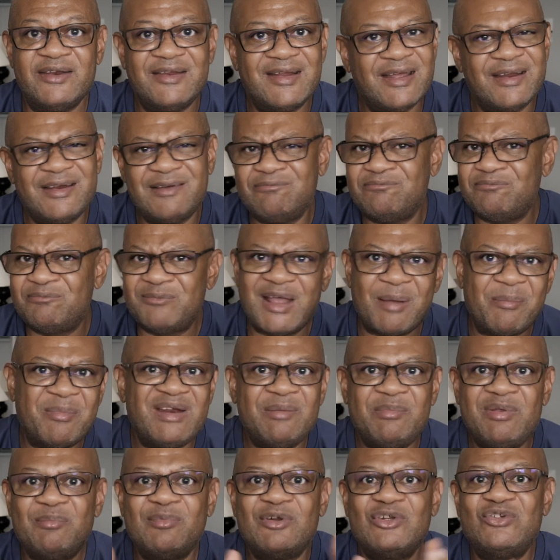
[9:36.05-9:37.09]
Now, not many
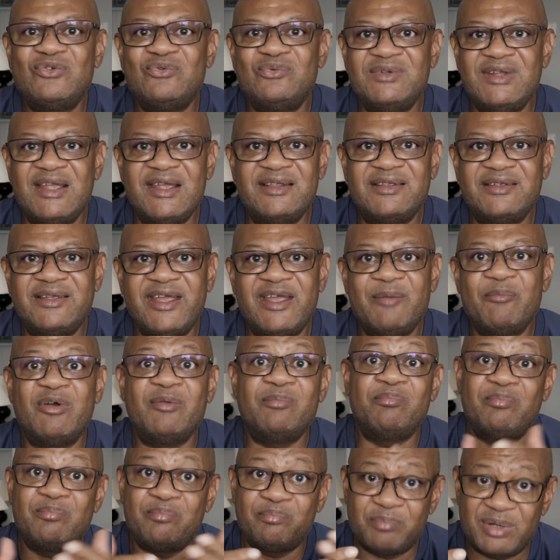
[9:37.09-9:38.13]
people are shooting 8K, but
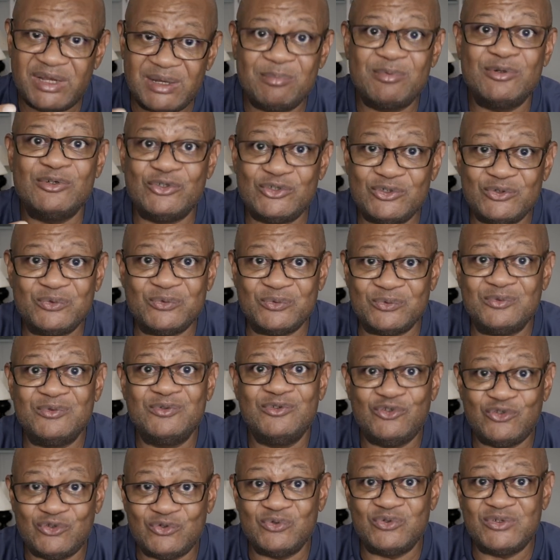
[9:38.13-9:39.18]
people do
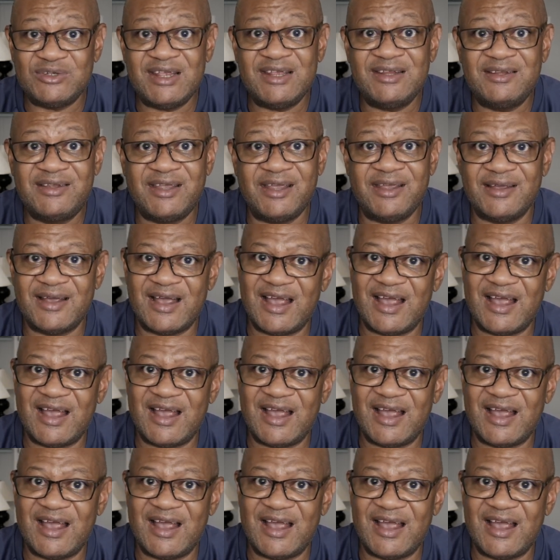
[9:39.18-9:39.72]
use 8K.